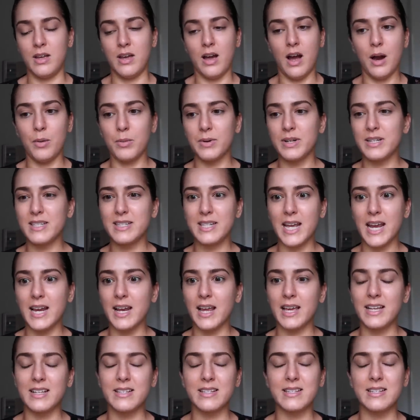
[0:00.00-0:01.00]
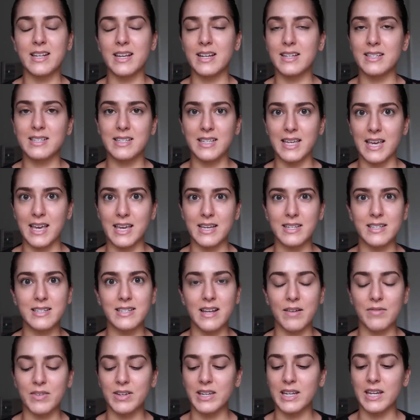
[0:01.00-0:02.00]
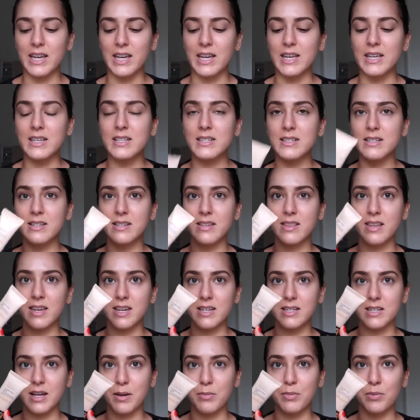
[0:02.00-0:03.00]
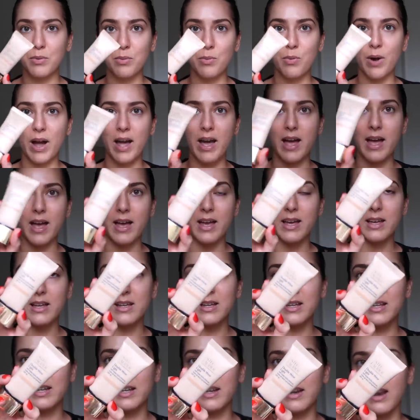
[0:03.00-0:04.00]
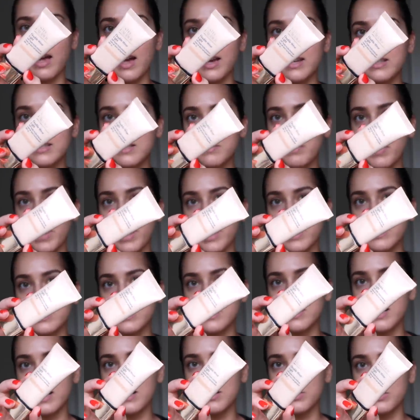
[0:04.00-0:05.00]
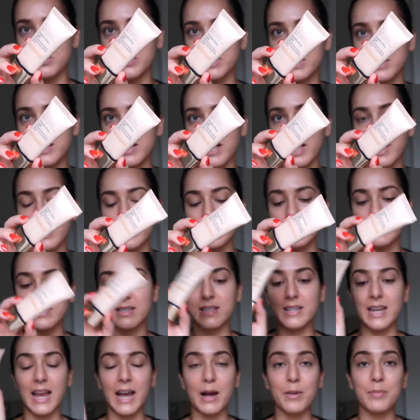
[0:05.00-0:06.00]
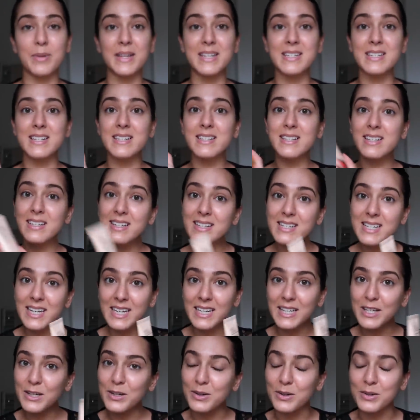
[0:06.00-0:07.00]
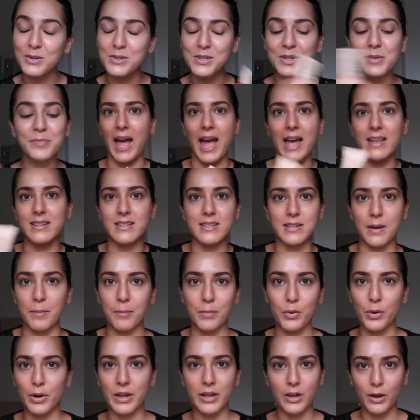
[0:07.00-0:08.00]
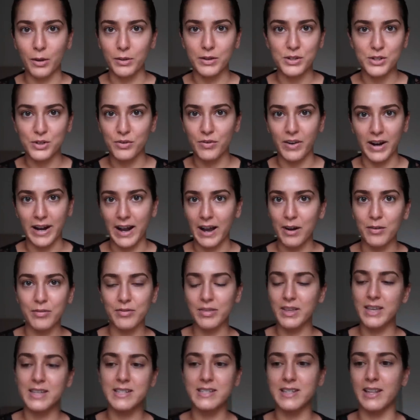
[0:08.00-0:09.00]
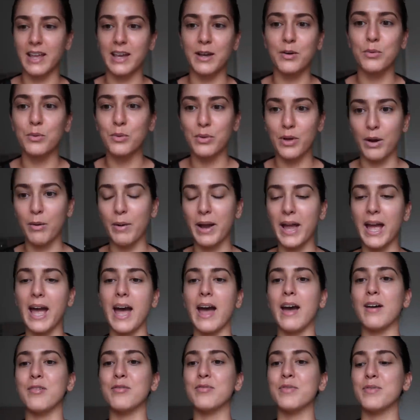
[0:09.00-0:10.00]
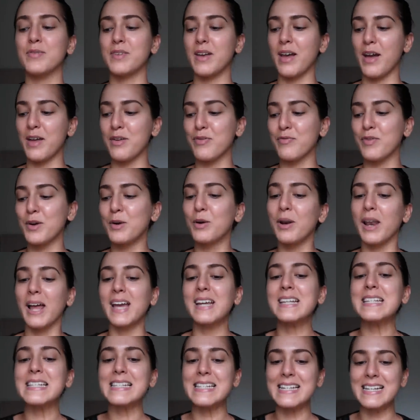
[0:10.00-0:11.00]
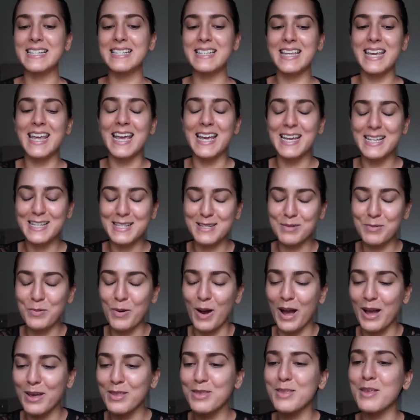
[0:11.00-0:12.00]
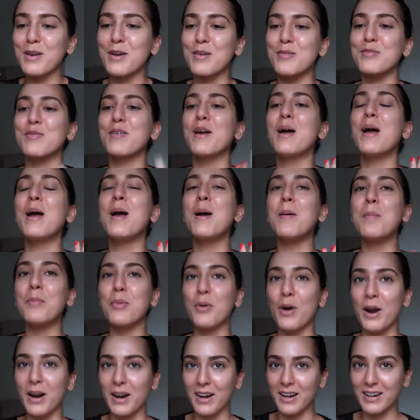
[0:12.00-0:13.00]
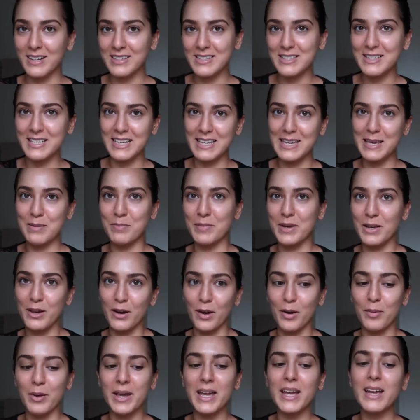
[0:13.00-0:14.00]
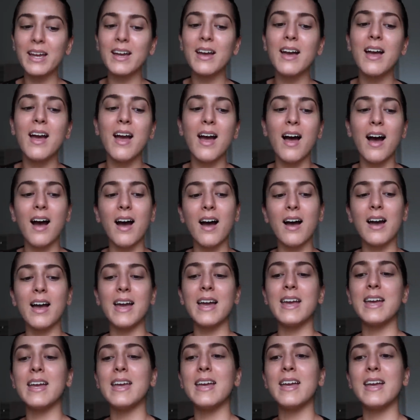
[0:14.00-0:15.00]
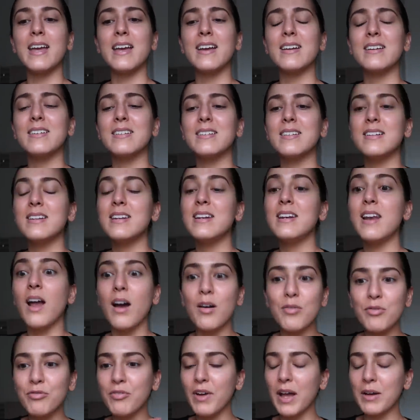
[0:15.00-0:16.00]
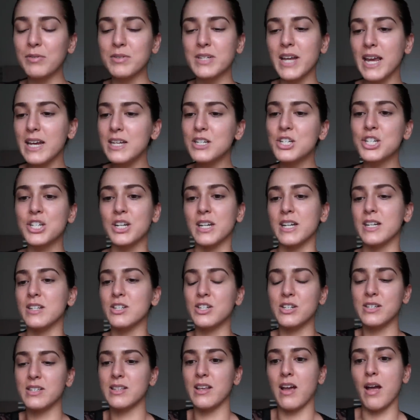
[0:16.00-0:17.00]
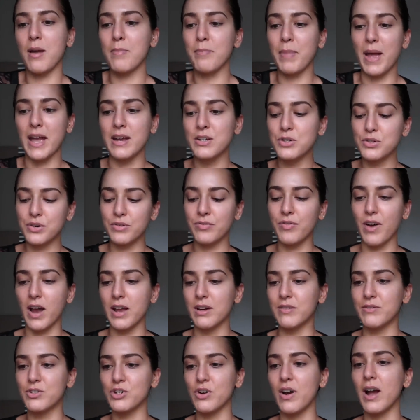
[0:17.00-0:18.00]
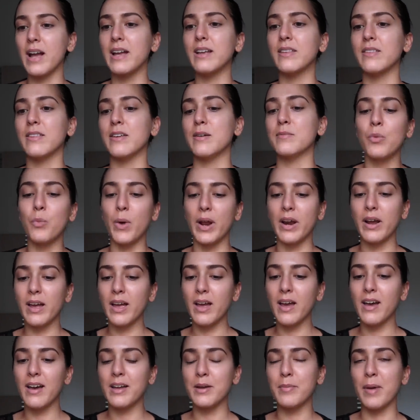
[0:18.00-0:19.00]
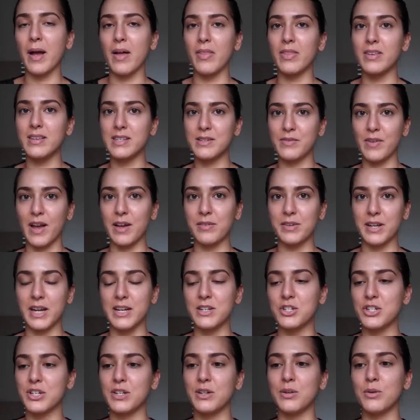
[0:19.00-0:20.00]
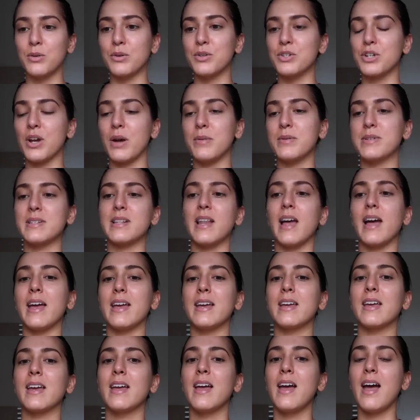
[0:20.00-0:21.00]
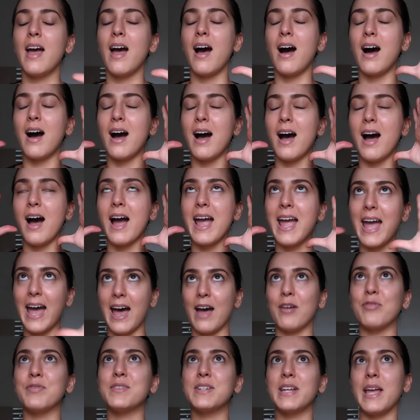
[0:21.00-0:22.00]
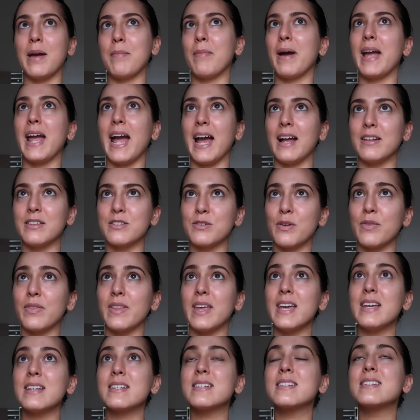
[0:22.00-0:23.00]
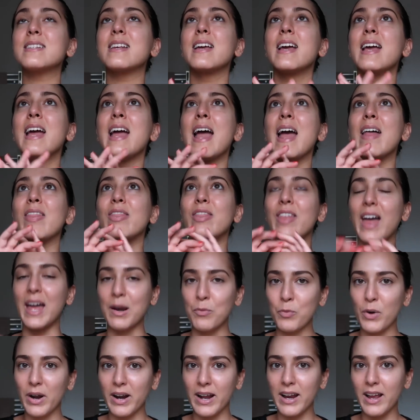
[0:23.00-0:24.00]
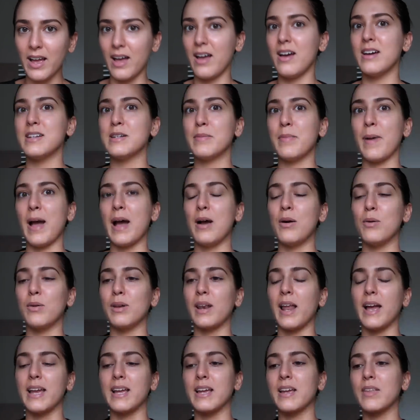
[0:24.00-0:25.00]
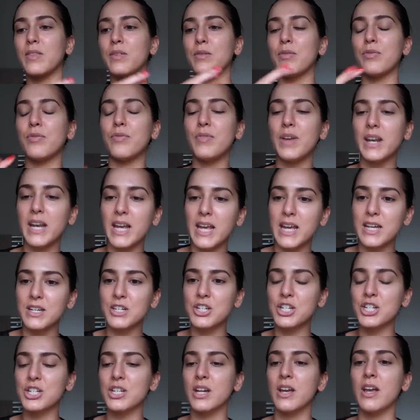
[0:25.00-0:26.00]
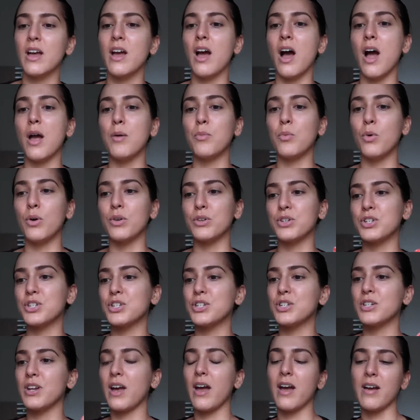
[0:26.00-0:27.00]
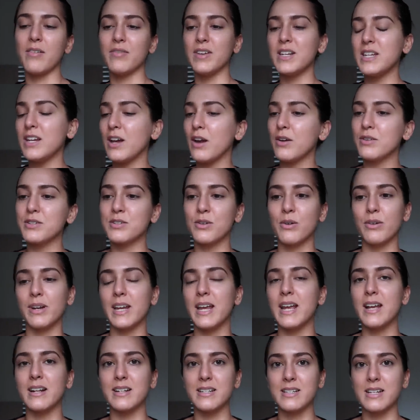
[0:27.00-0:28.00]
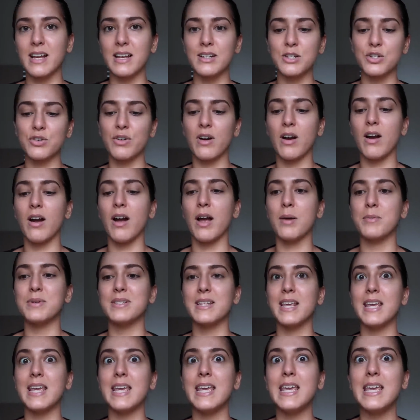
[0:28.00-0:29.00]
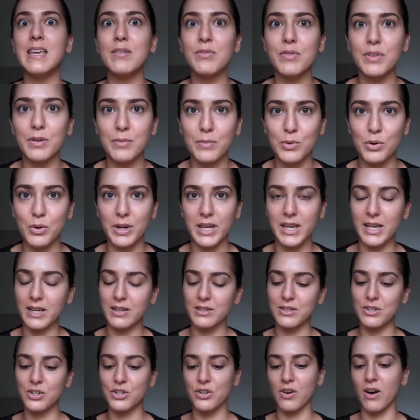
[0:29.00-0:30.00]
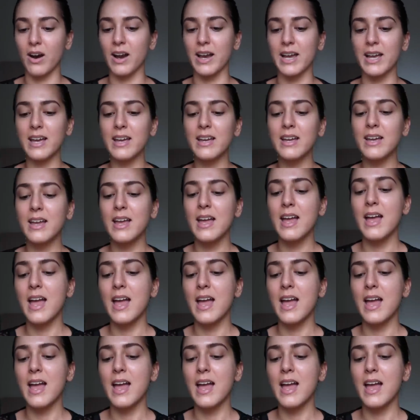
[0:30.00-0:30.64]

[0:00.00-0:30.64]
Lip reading: I want to say like 6 years, 7 years, the Double Wear Light by Estee Lauder has now been discontinued. At some point going to run out of this, like although I have, I feel like 6 years worth of product to keep me going. I love foundation, it's just that I'm petrified of trying them. When I heard about this foundation launch, I was like, I have to get my hands on this. Then when I heard about like the finish, I watched her videos on it, etc., I was even more eager to try it.